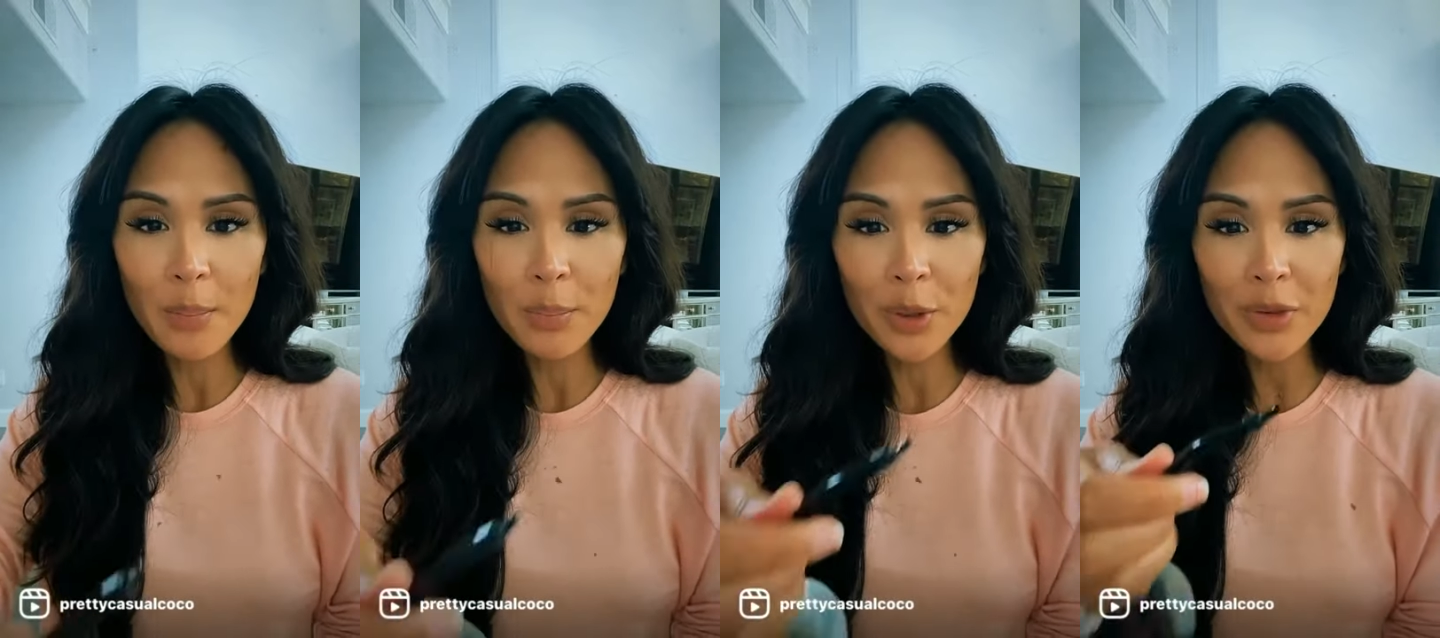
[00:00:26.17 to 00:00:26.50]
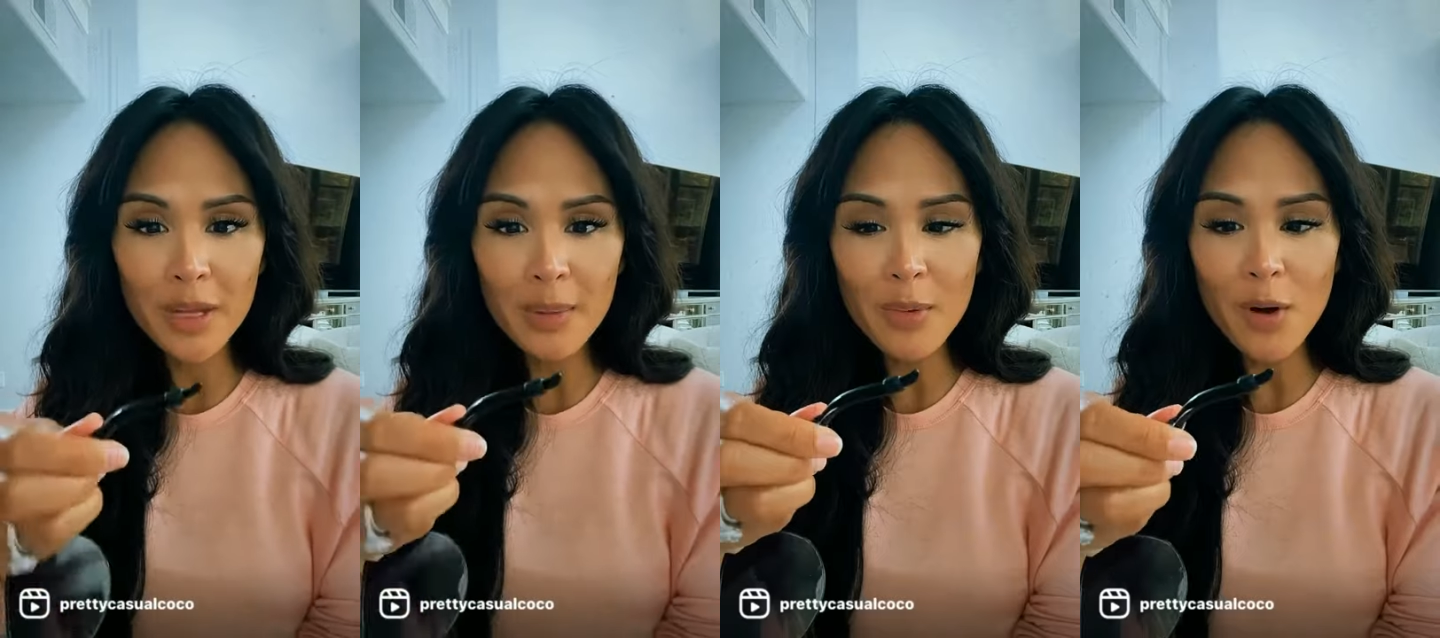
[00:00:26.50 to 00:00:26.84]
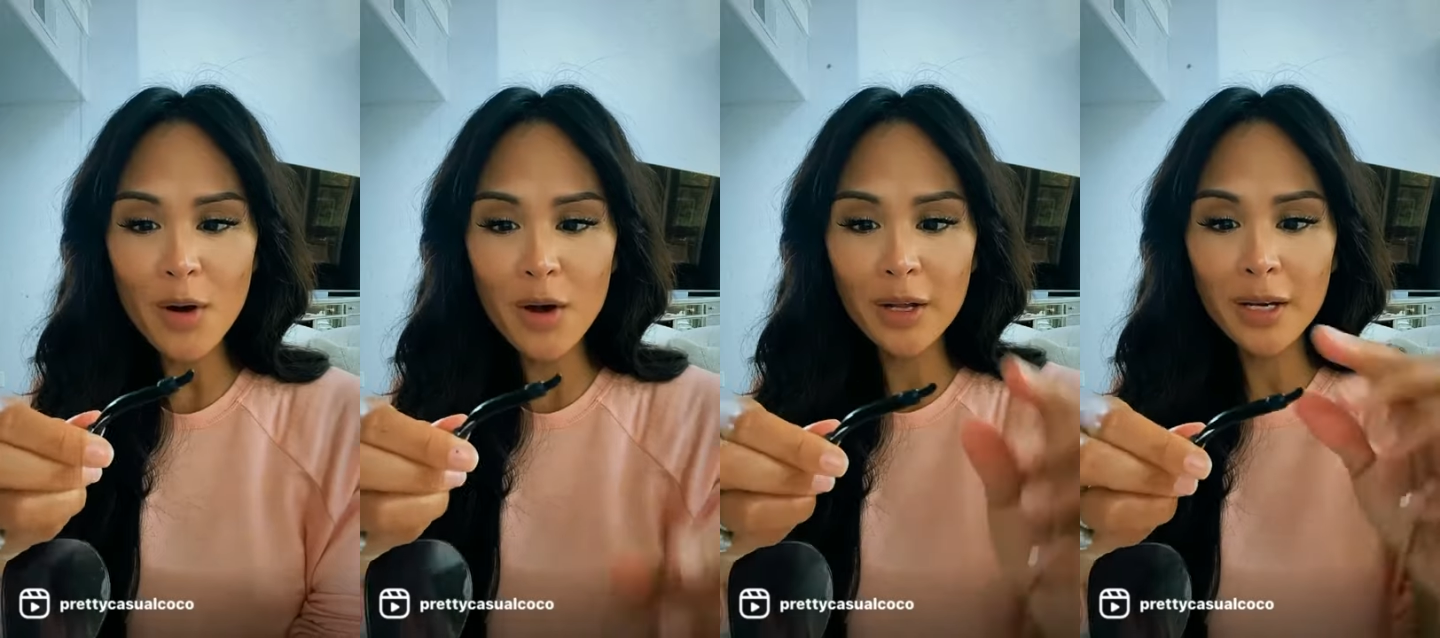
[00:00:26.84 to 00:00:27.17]
put them
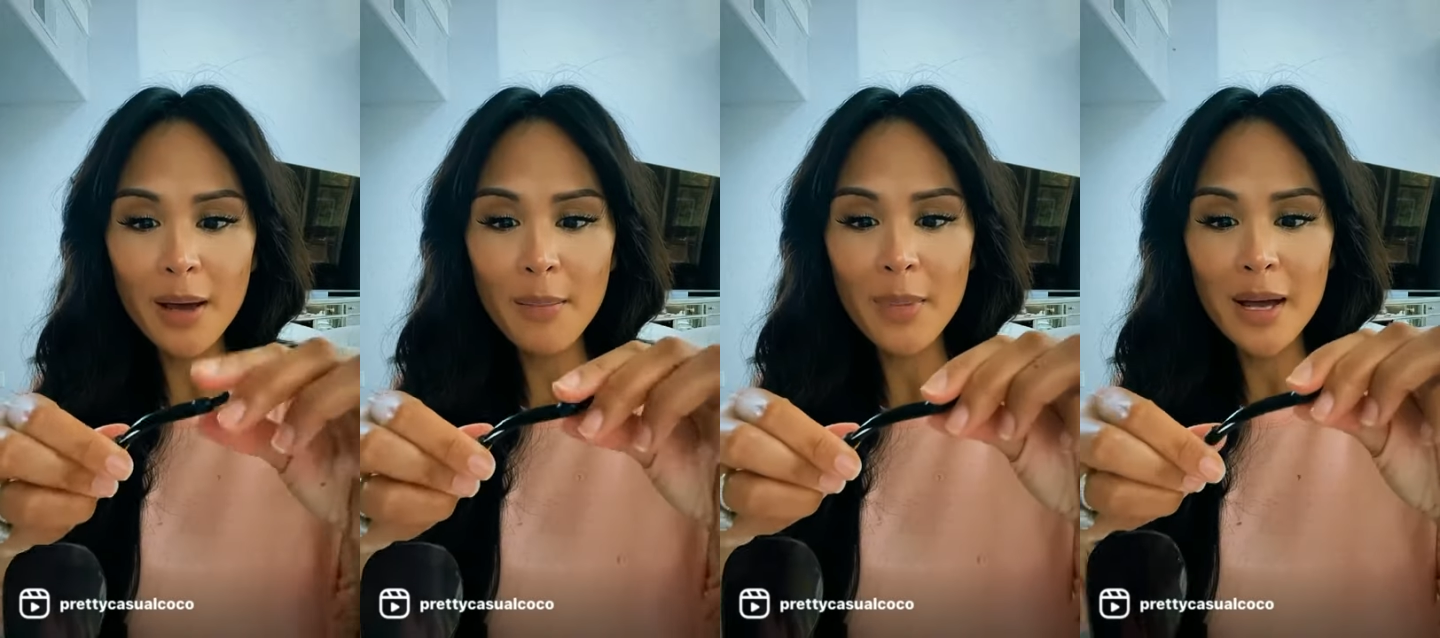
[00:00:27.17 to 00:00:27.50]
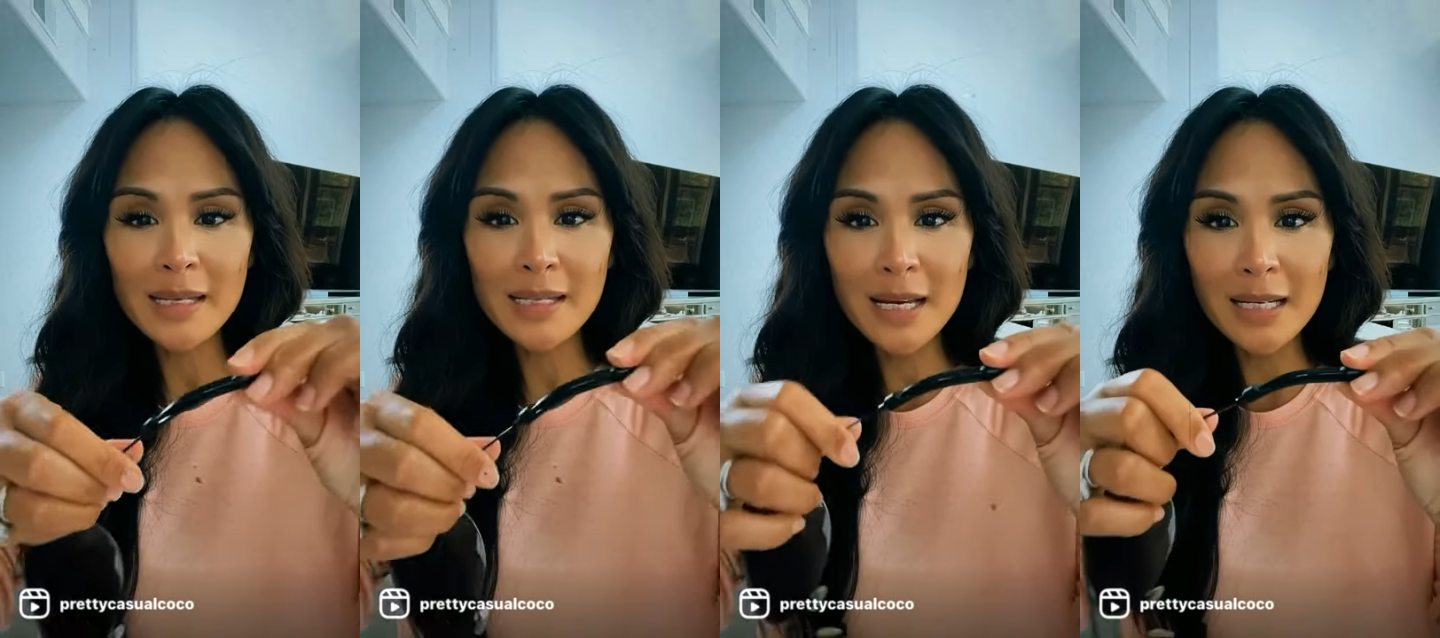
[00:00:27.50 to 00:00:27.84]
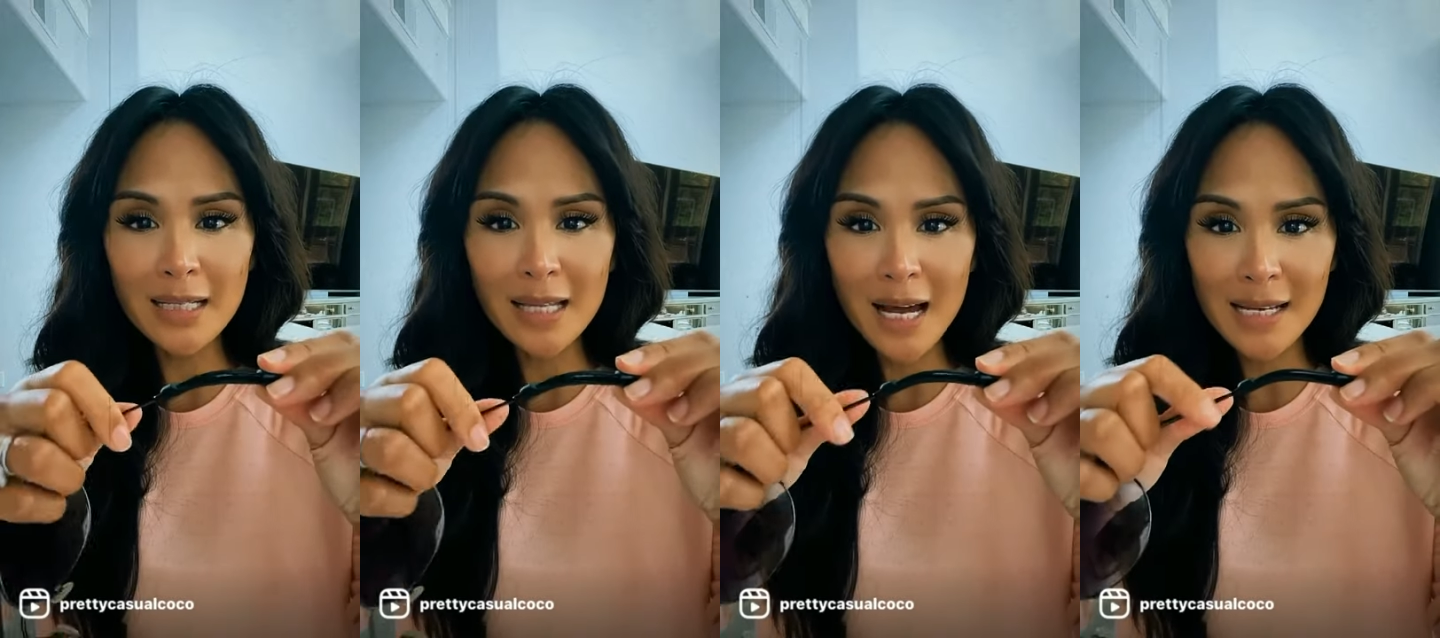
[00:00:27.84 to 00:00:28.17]
on my
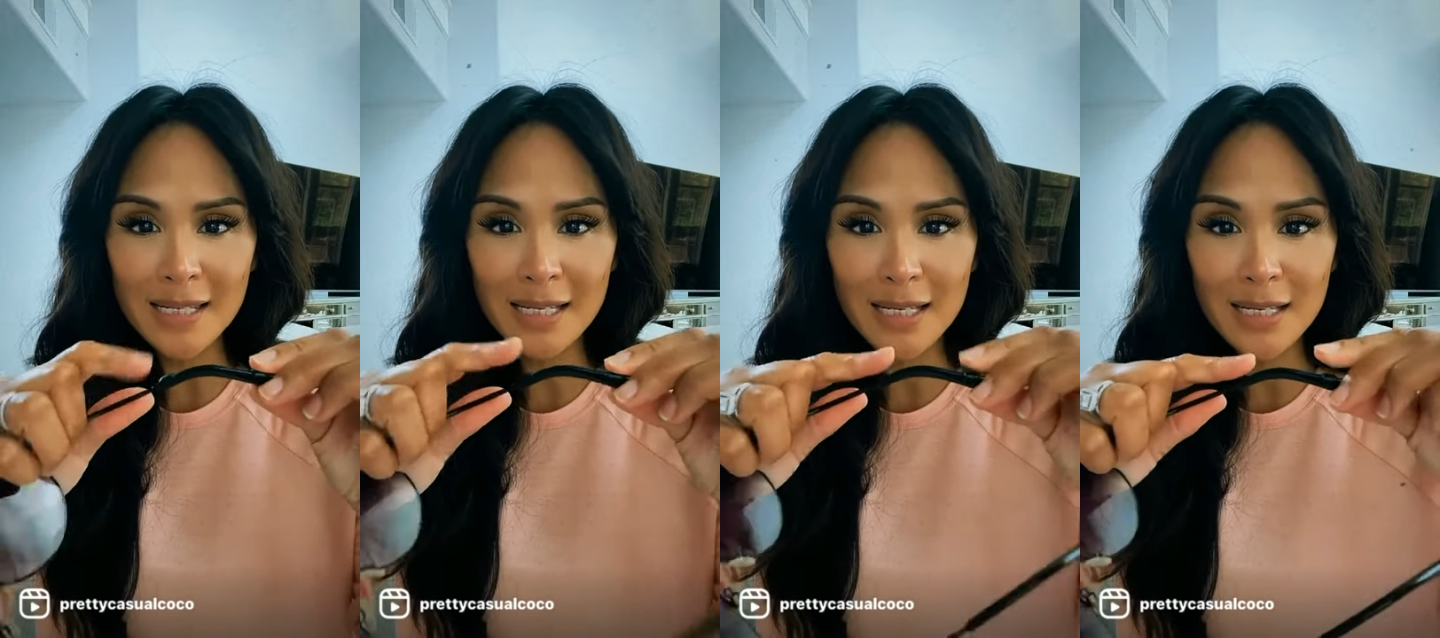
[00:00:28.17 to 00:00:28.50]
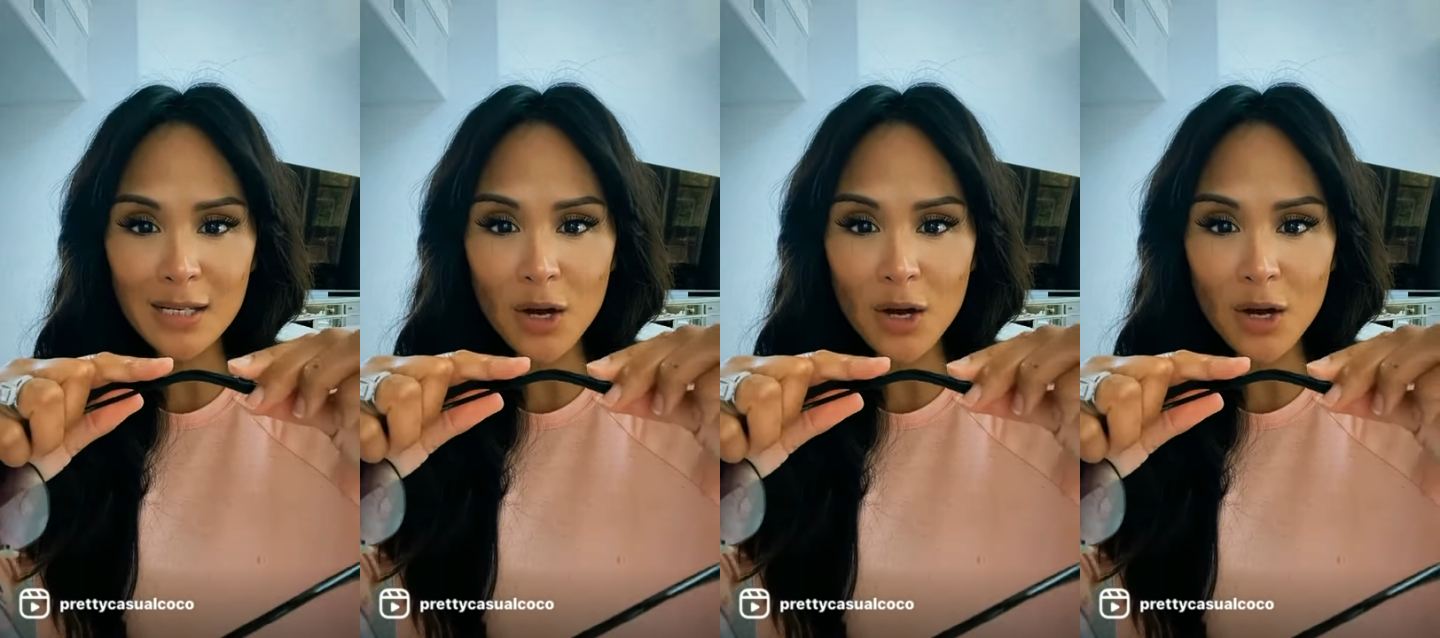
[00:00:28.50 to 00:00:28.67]
sunglasses